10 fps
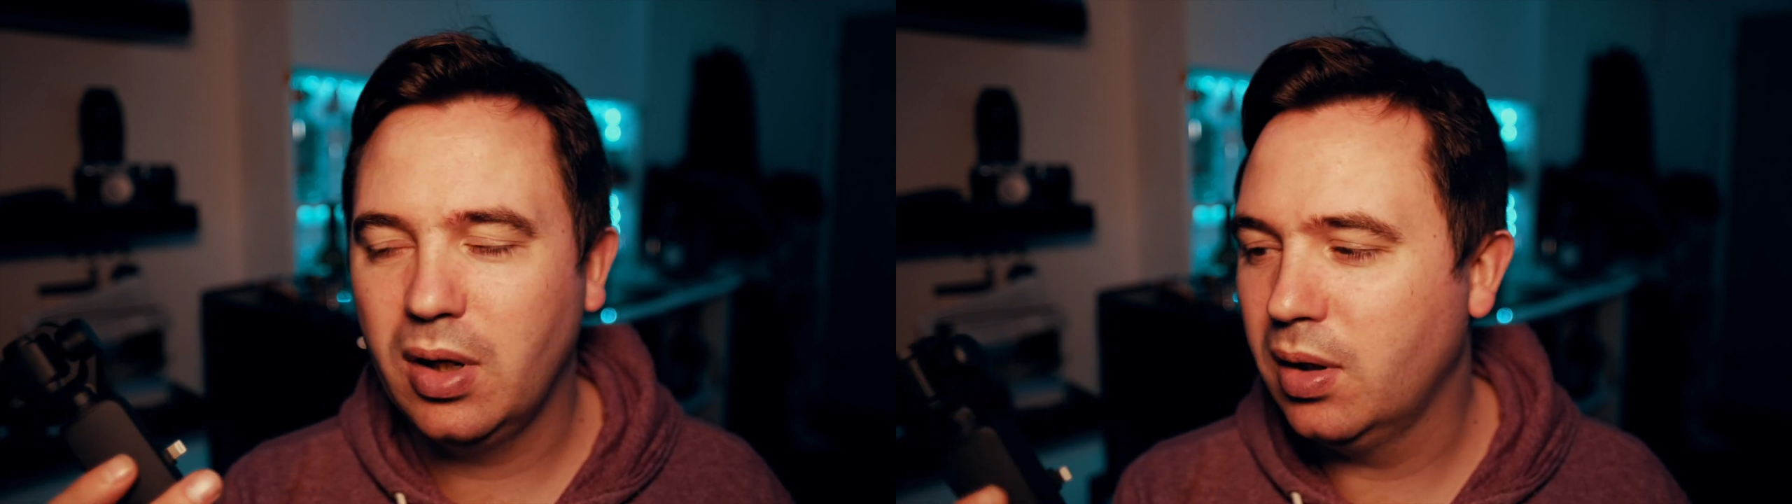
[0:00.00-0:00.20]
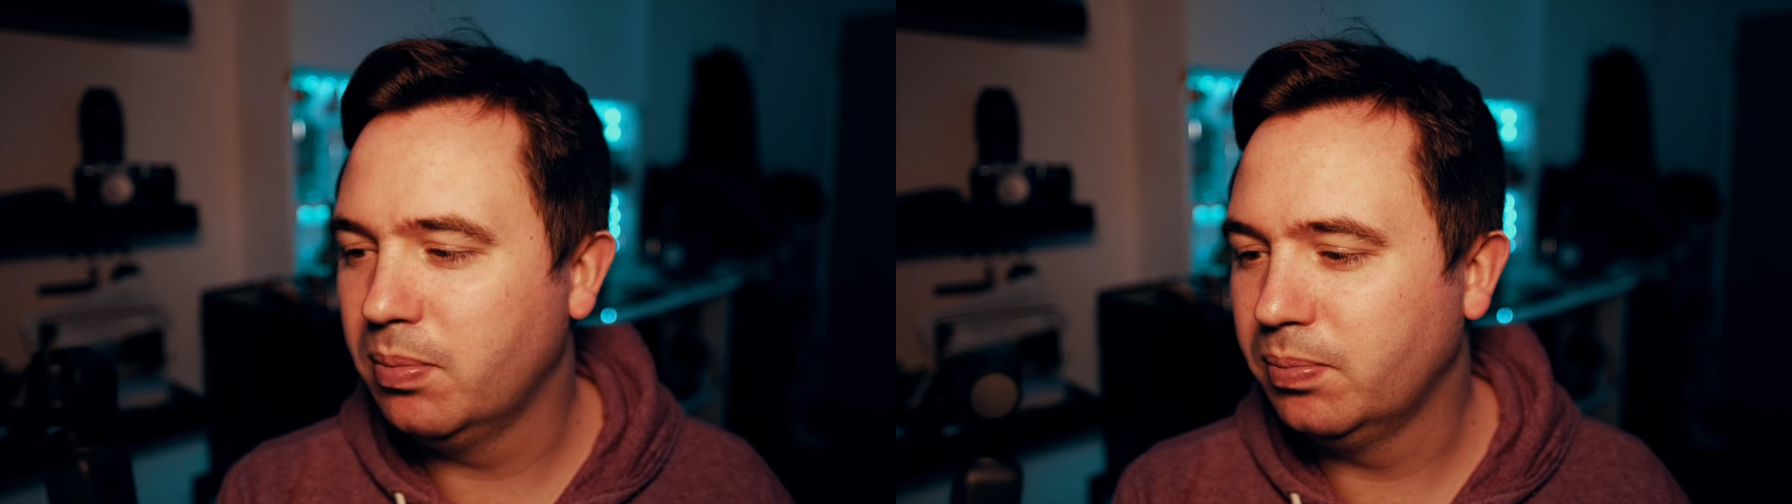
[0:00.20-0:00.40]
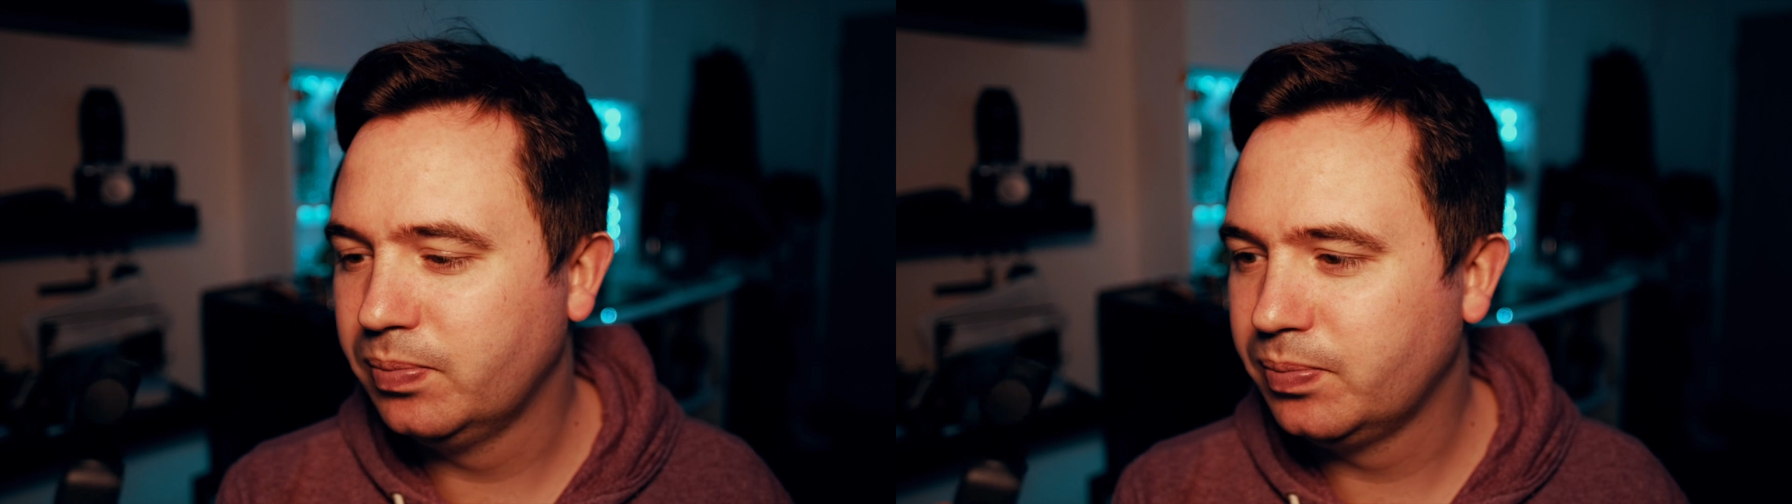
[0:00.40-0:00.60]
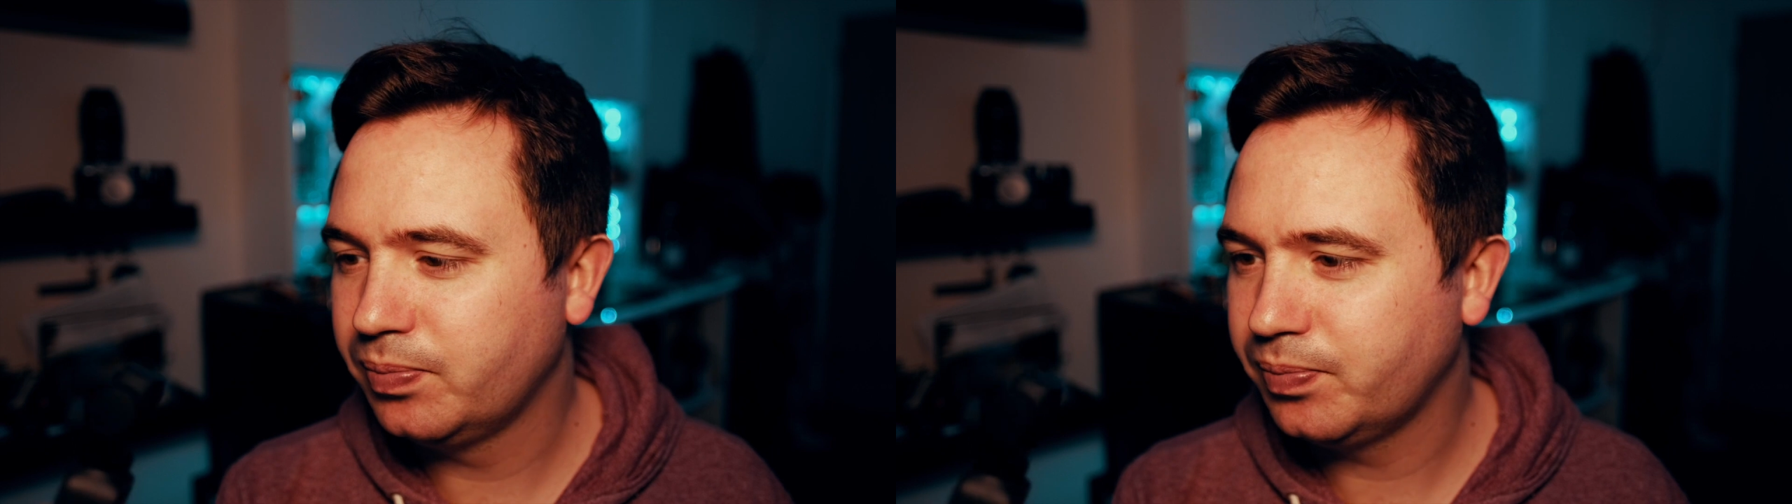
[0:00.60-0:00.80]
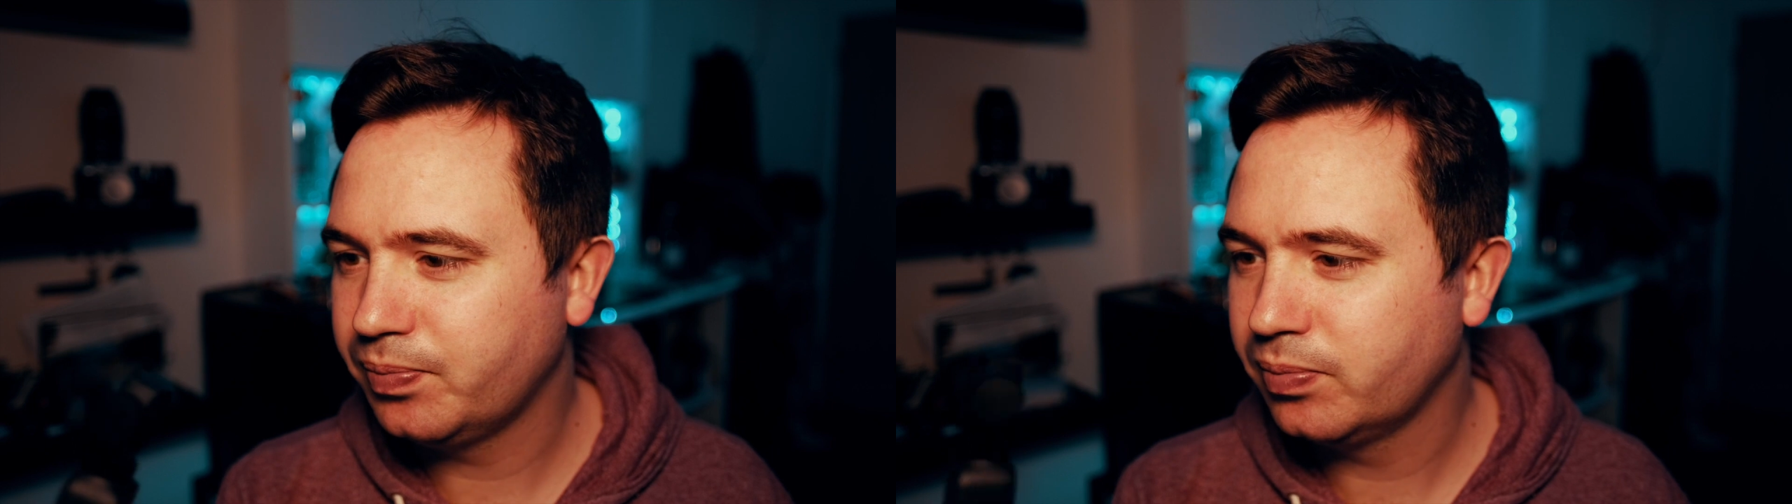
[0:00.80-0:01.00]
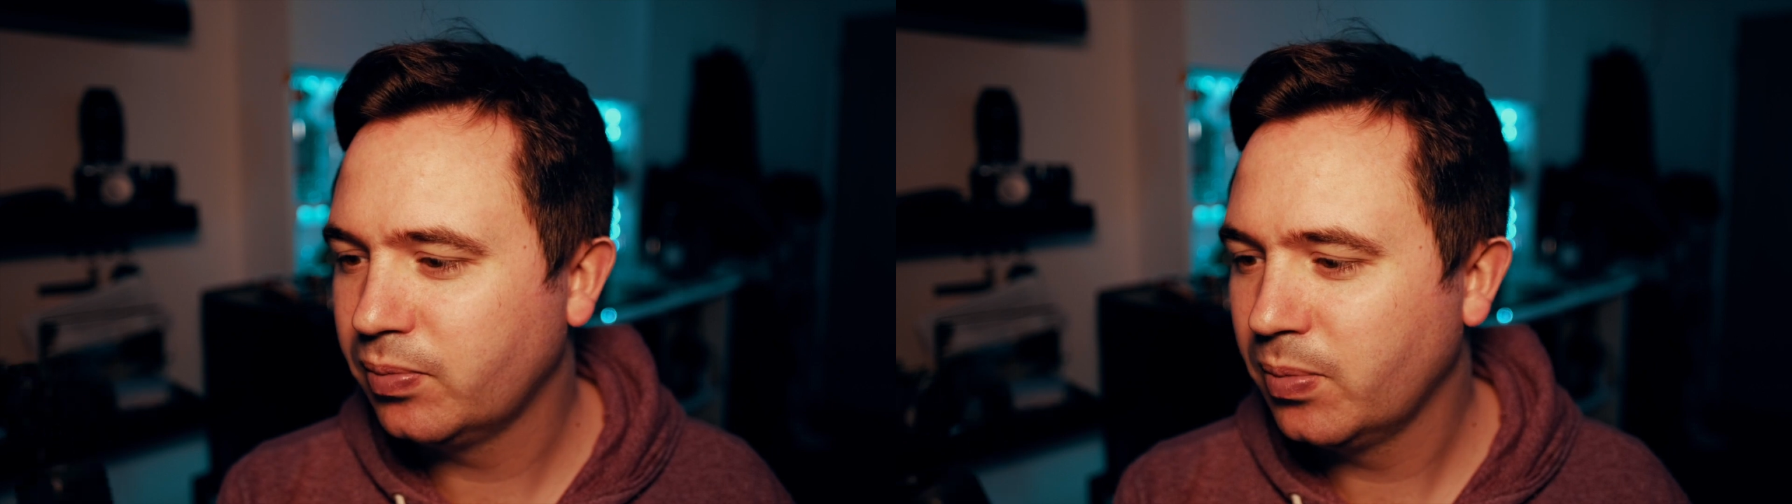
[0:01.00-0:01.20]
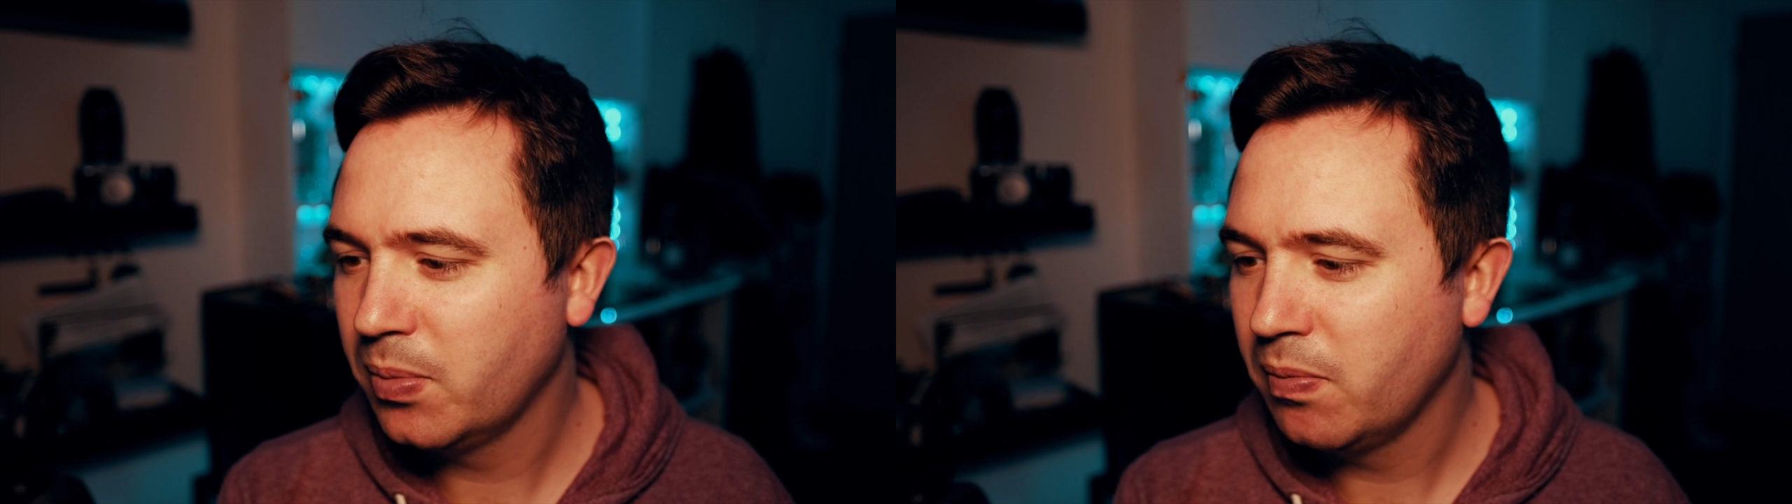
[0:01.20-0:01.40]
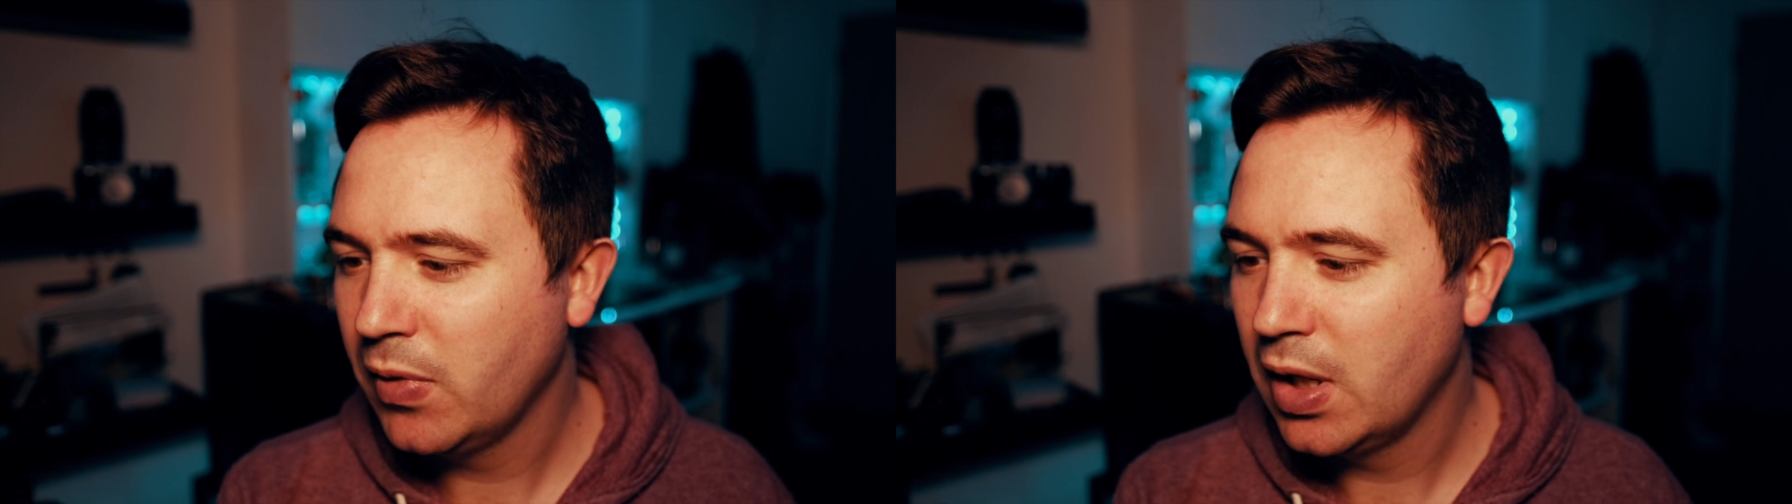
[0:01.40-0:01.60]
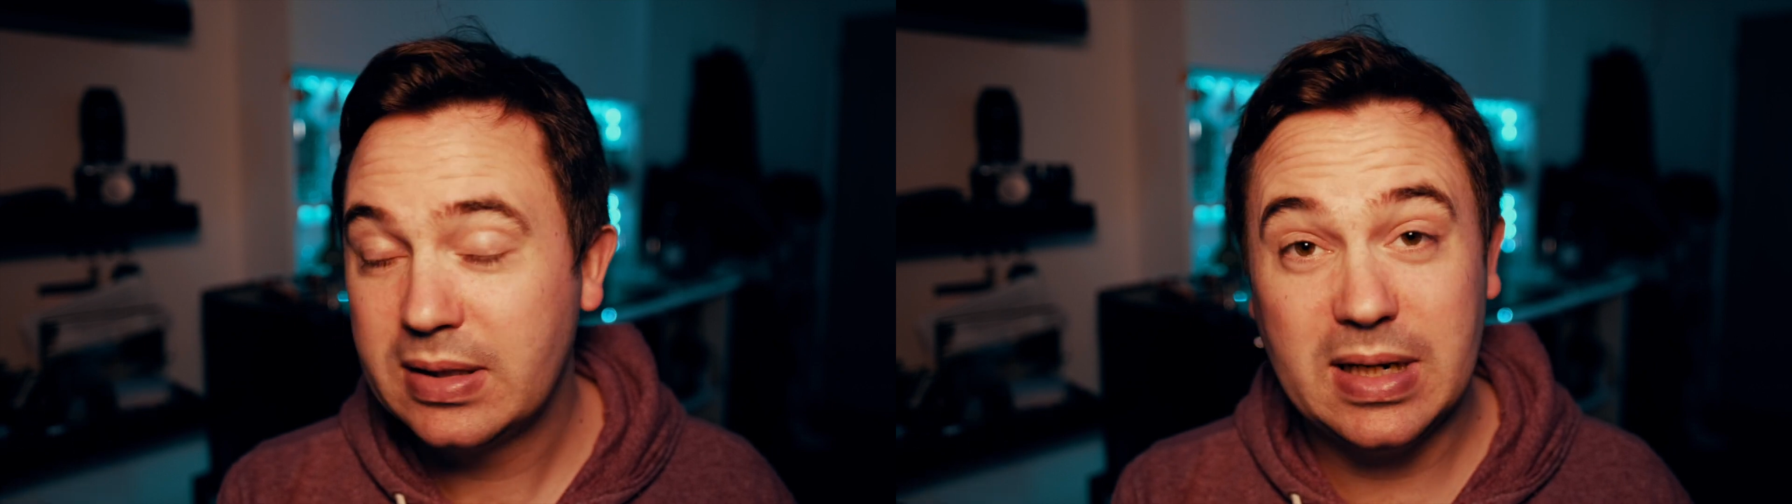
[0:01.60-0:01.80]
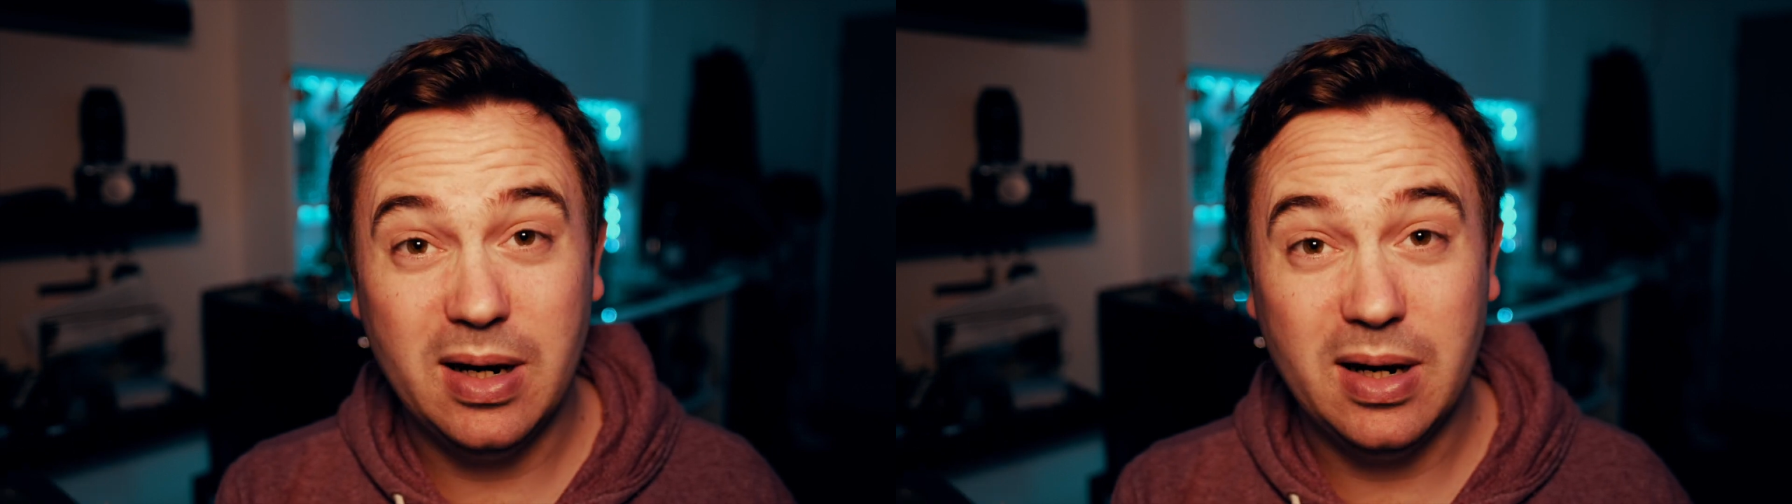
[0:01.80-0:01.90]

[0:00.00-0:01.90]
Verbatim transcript: Um, it's